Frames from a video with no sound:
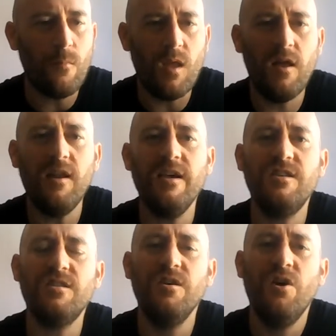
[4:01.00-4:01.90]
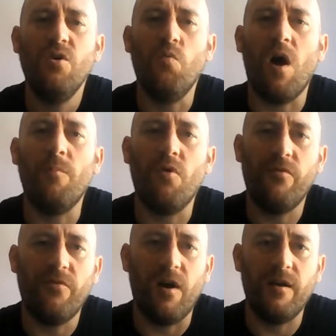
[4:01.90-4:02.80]
at least one more
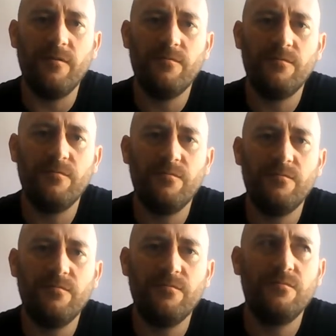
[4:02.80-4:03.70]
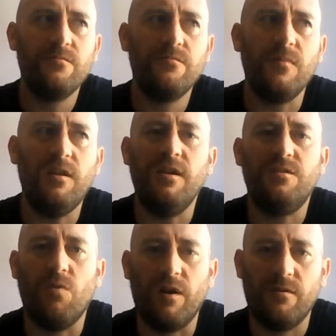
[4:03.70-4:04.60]
fight, at
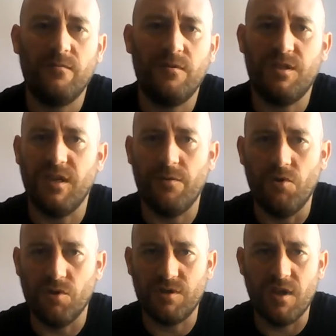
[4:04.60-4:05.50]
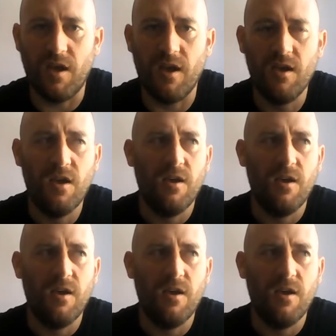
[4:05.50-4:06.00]
least one, and see how he looks there.